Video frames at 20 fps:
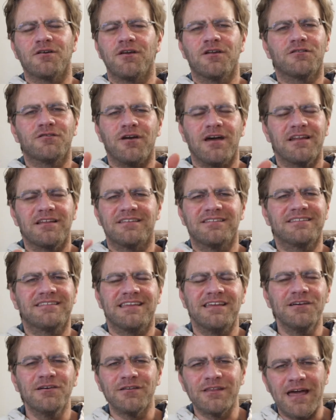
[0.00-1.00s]
going to try to
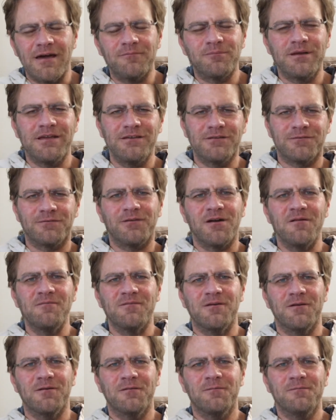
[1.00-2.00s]
steal that peace from
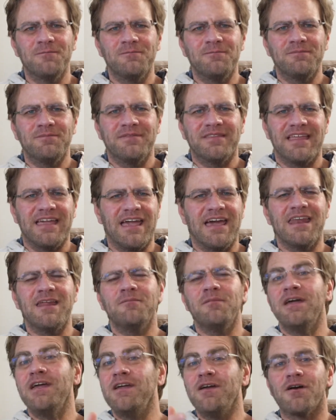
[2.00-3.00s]
you. The
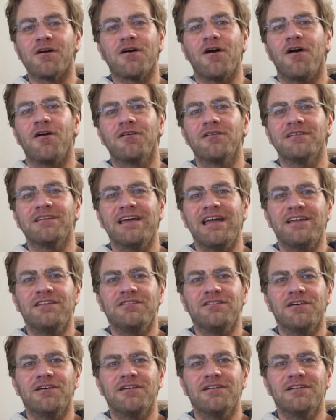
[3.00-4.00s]
enemy, your carnal
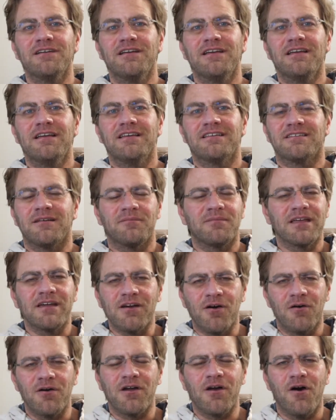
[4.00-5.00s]
nature, something
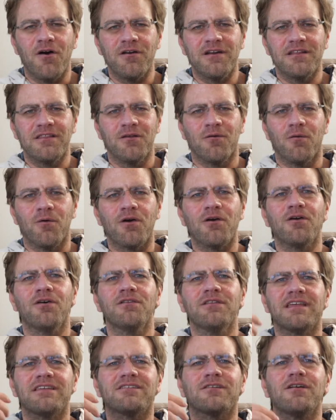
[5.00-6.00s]
going on in the
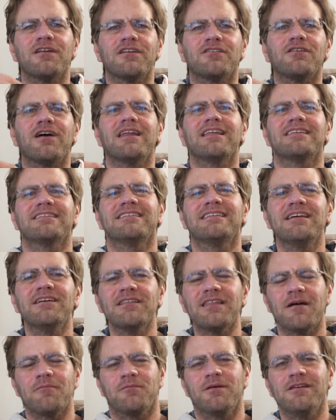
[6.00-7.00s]
world is going to try to steal
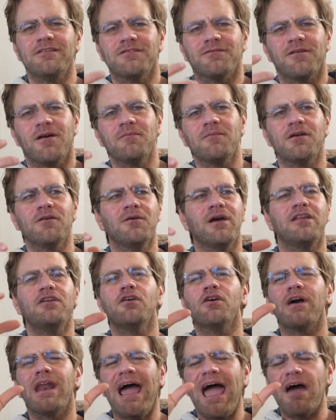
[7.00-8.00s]
that peace from you, and
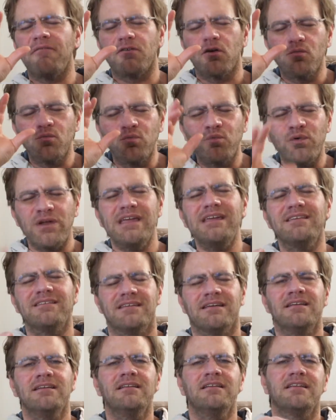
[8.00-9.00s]
you're going to have a
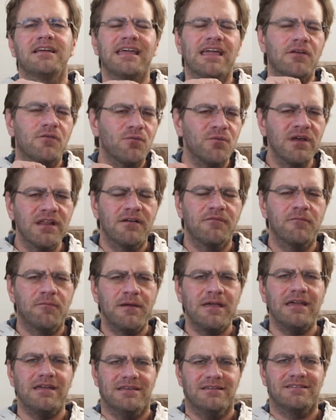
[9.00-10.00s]
reason to get rid of
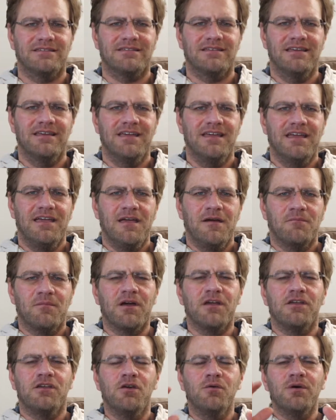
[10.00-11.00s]
peace.
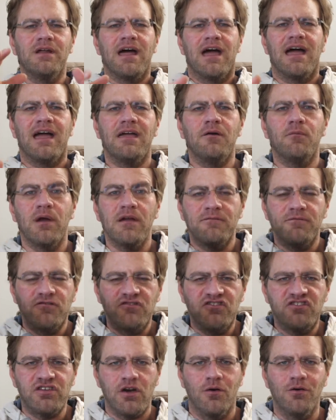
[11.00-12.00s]
But you and I, we've
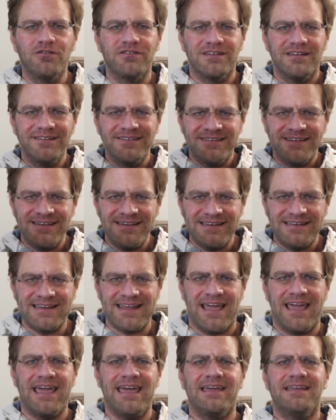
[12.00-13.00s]
chosen
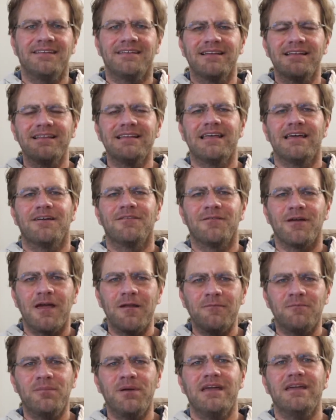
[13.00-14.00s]
today to live
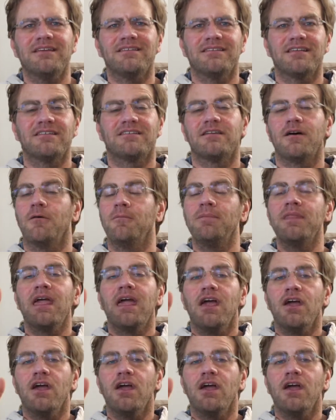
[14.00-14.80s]
in peace. And so